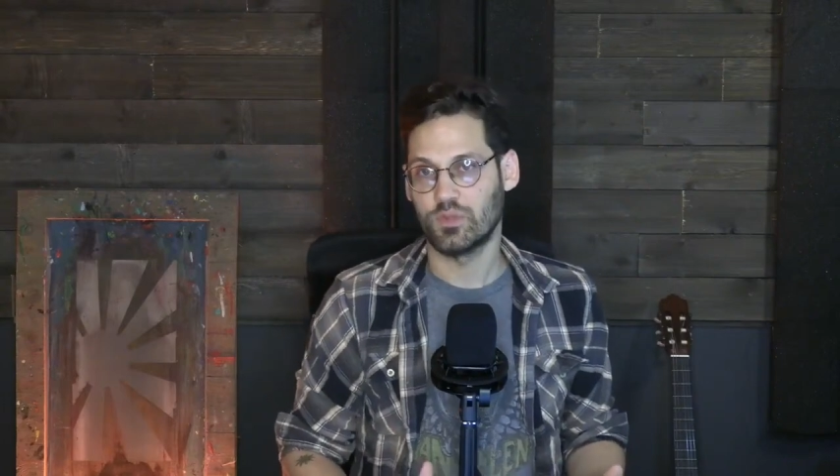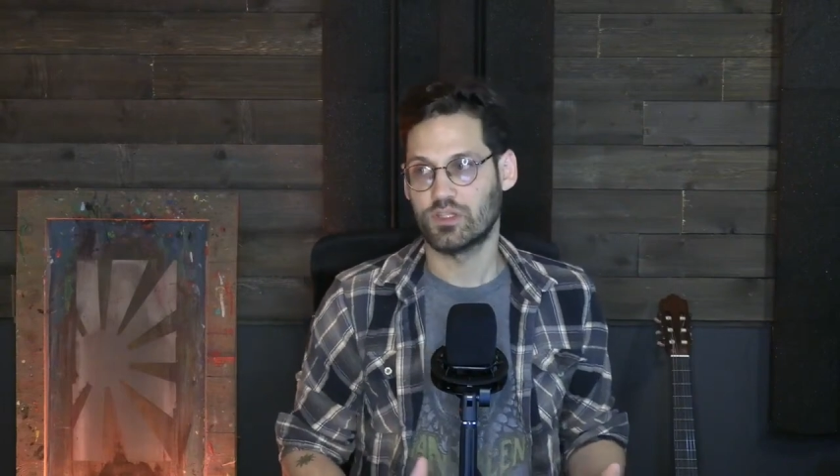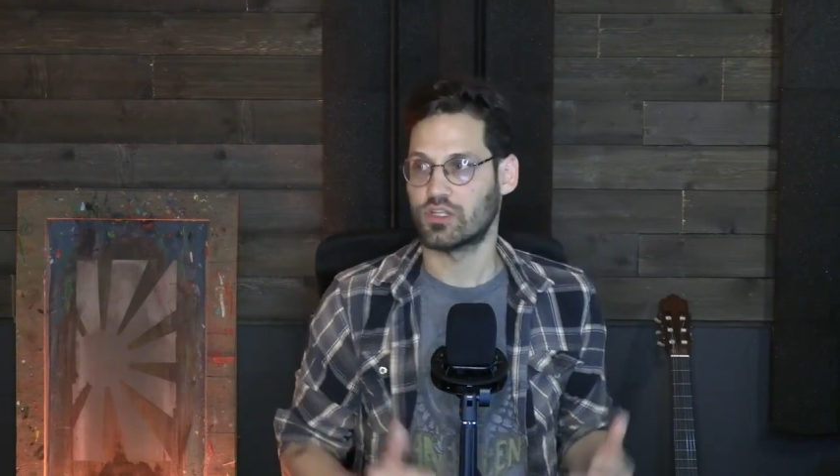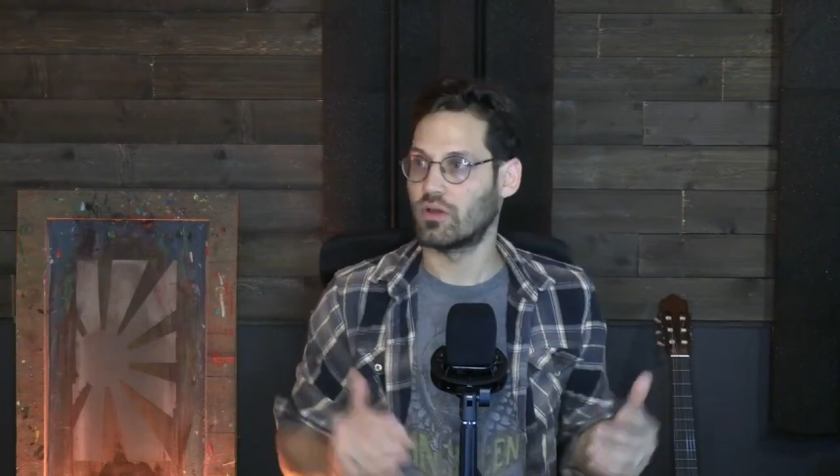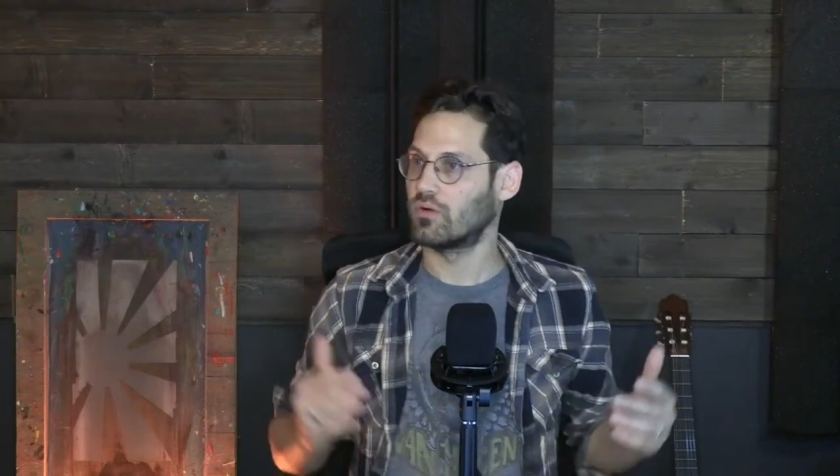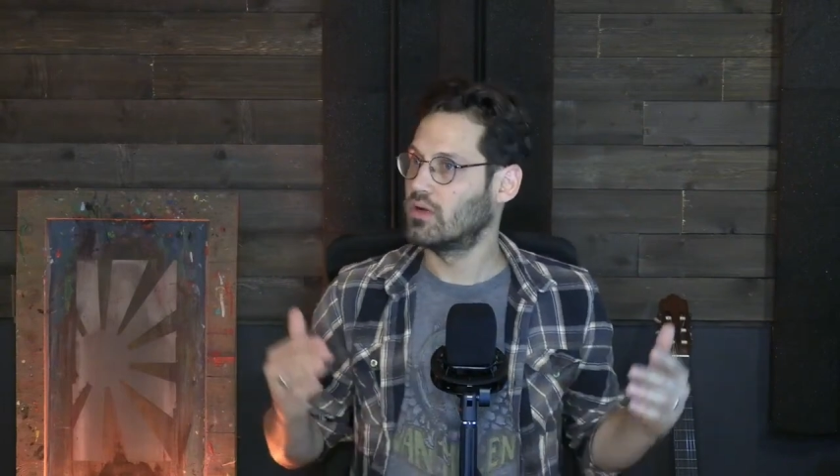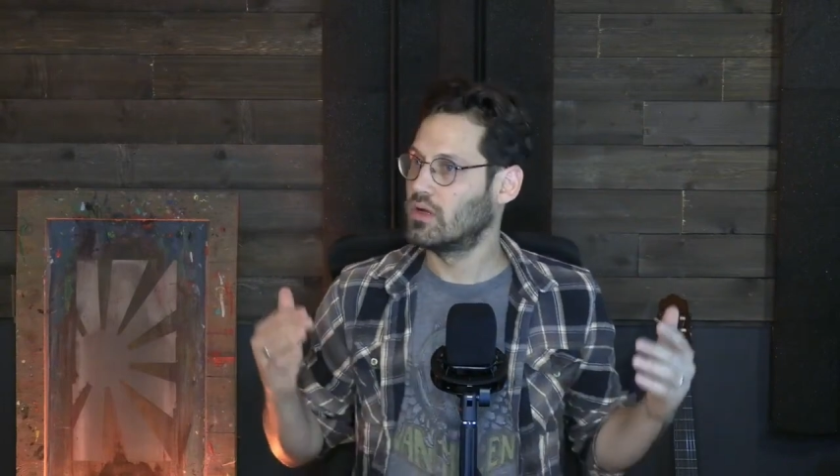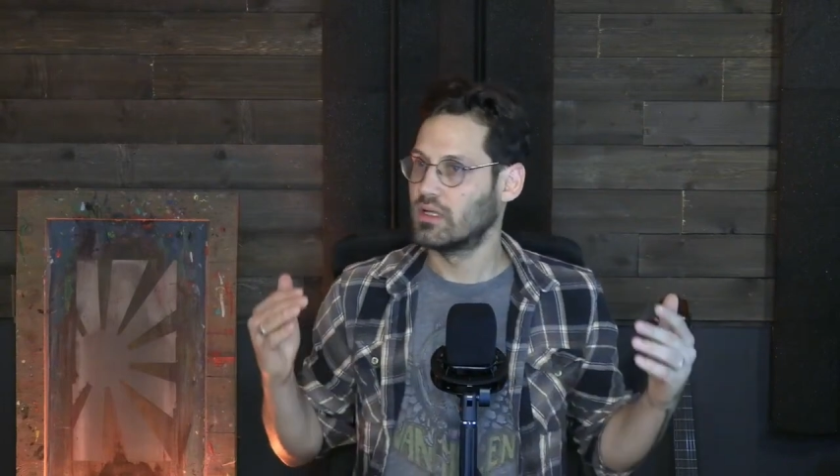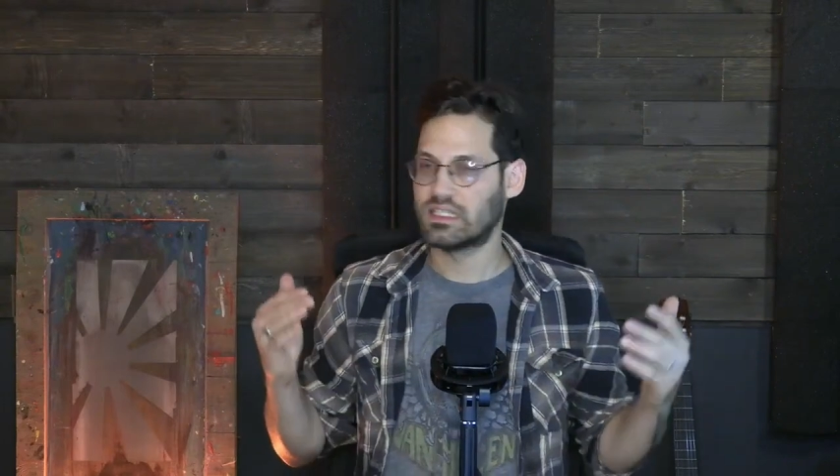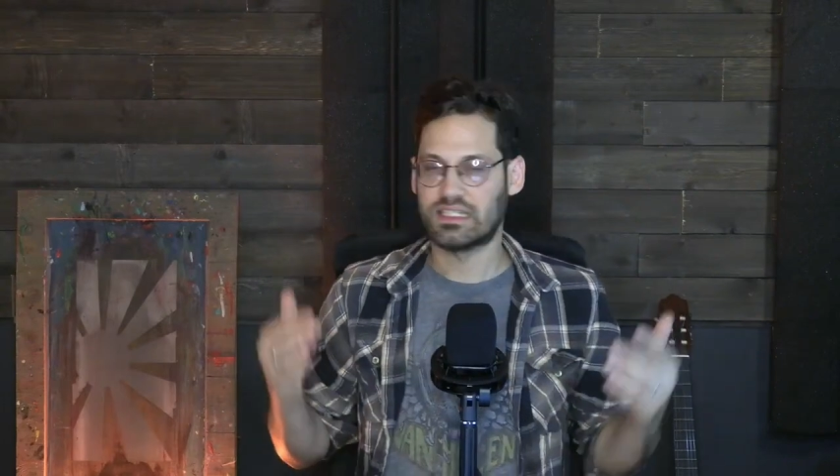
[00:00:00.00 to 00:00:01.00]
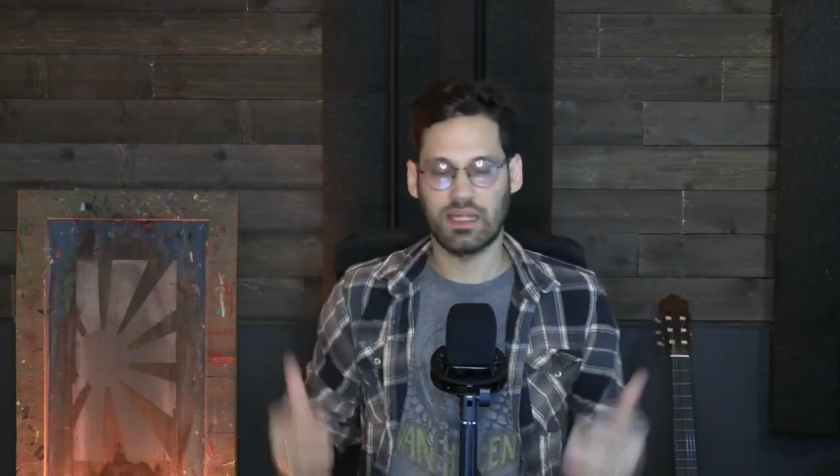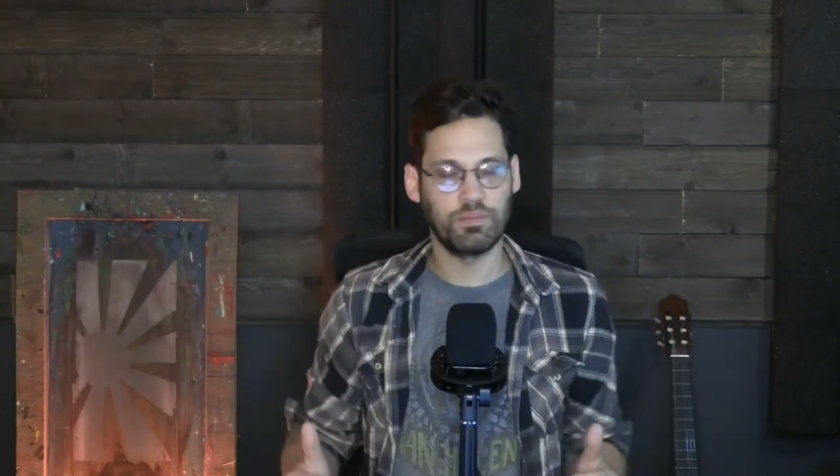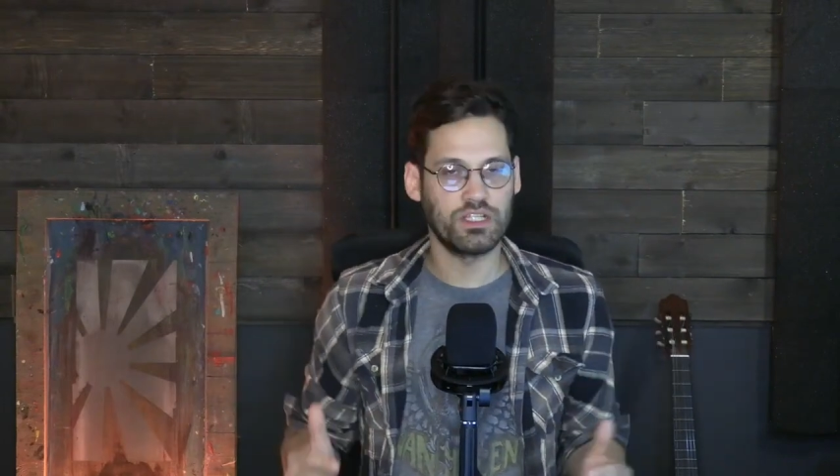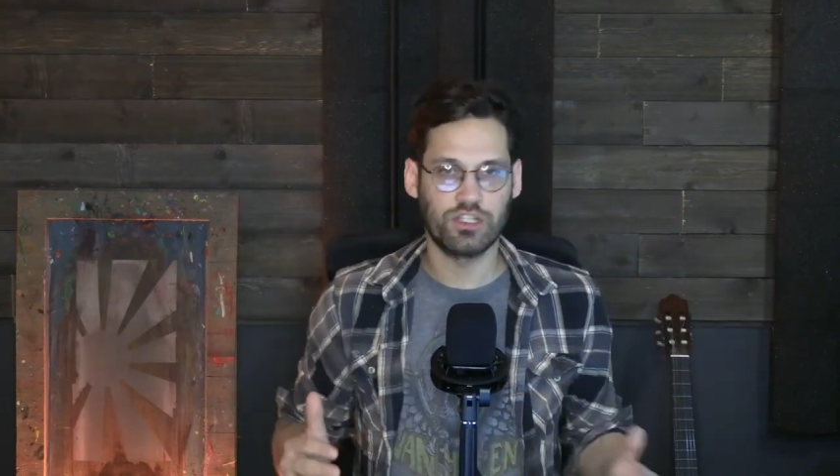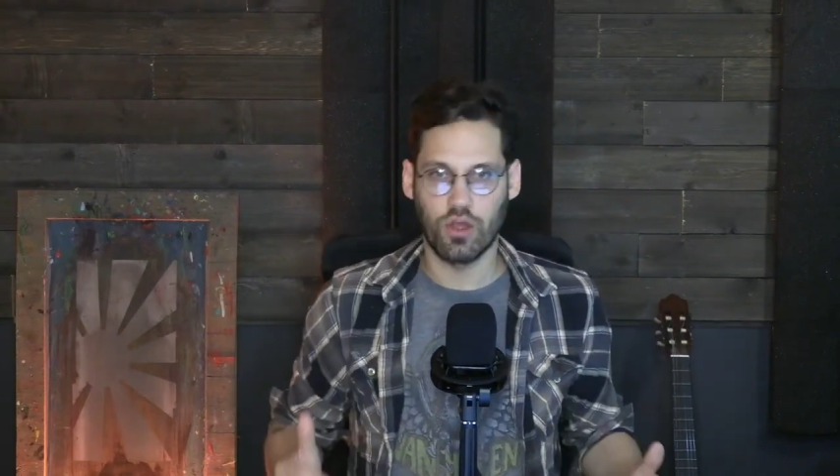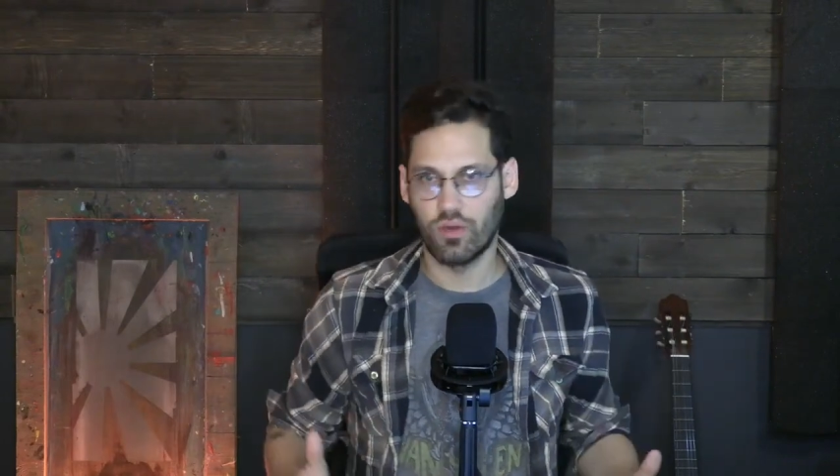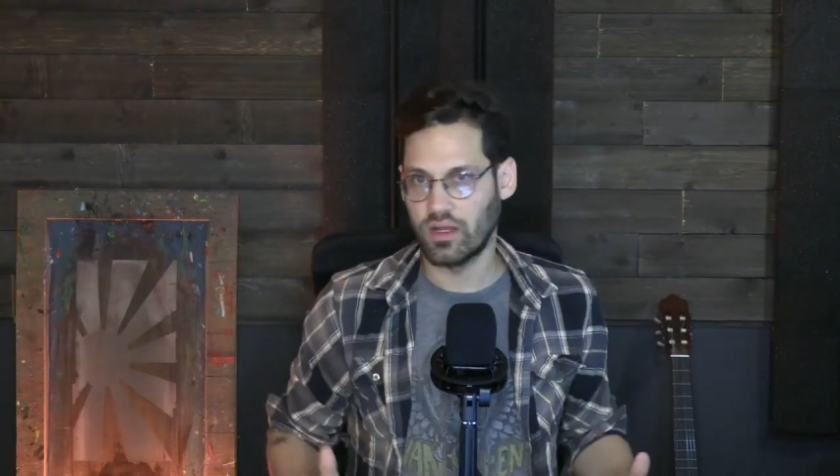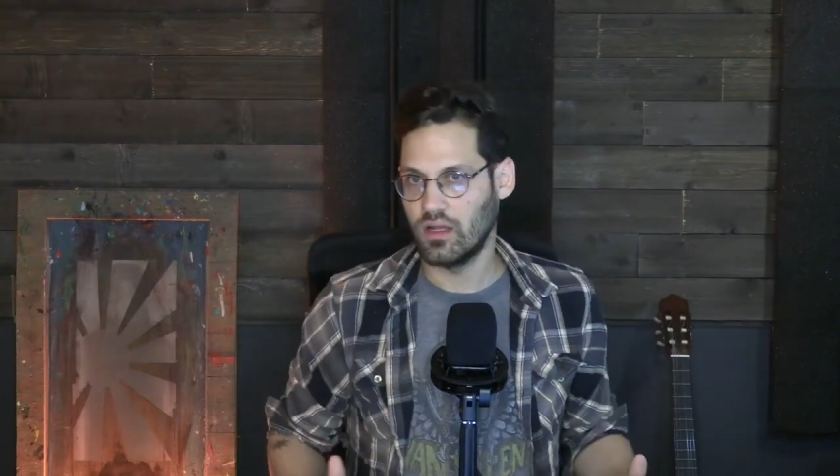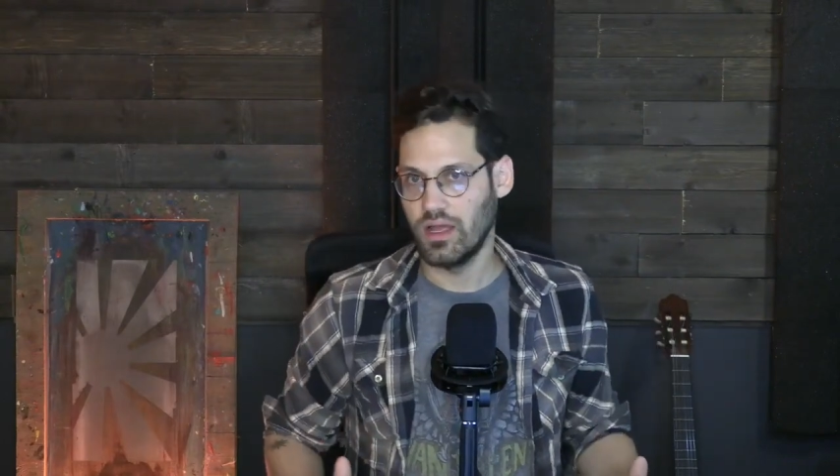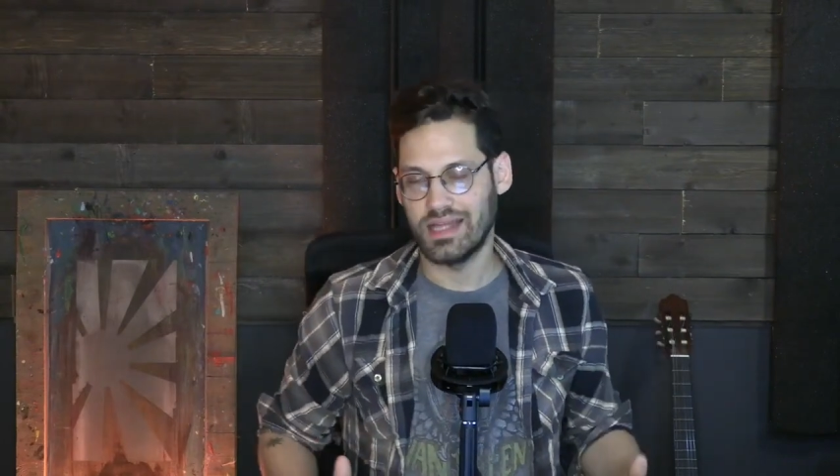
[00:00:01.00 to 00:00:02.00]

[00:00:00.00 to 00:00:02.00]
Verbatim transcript: So something's going